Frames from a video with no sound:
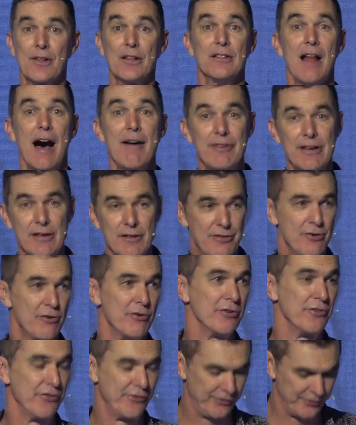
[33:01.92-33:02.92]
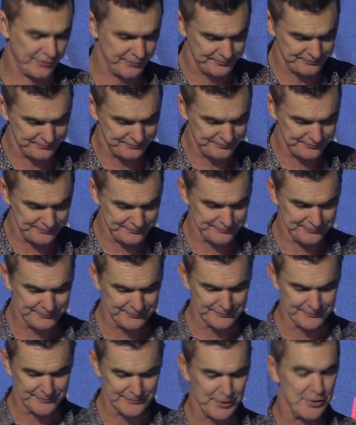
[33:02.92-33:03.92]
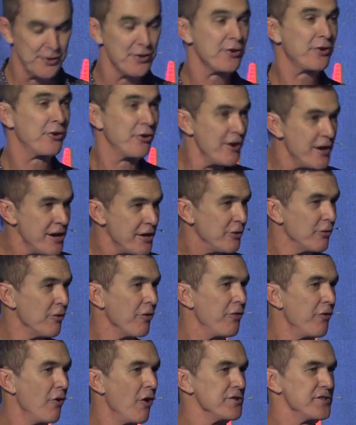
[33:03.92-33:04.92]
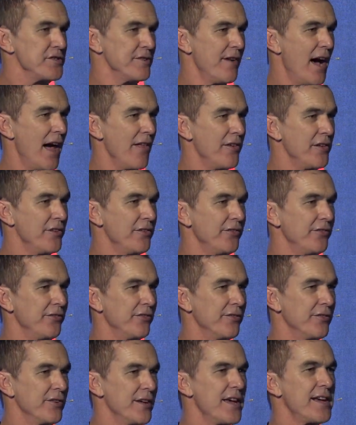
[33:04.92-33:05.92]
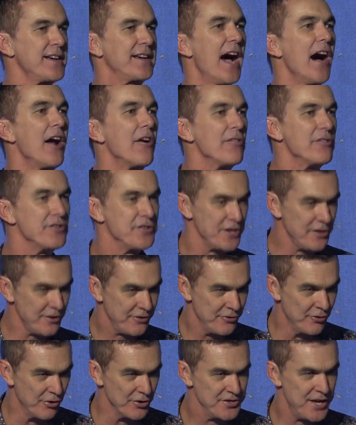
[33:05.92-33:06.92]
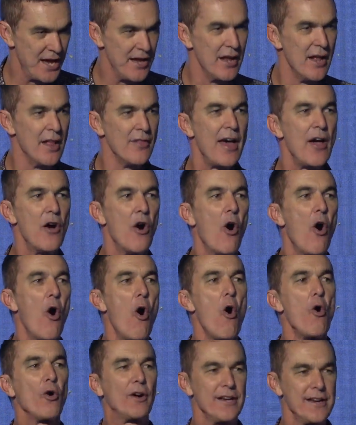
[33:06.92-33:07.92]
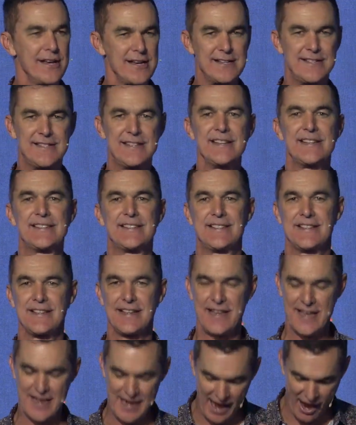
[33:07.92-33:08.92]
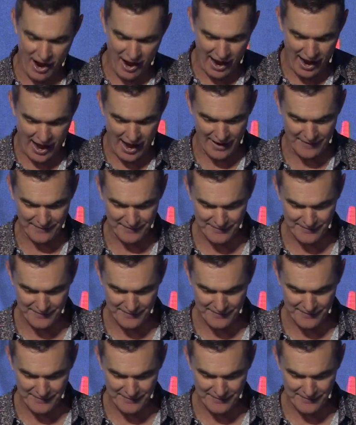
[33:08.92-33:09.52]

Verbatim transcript: loving thoughts, critical thoughts of others, encouraging thoughts. They, they all can exist in our heart.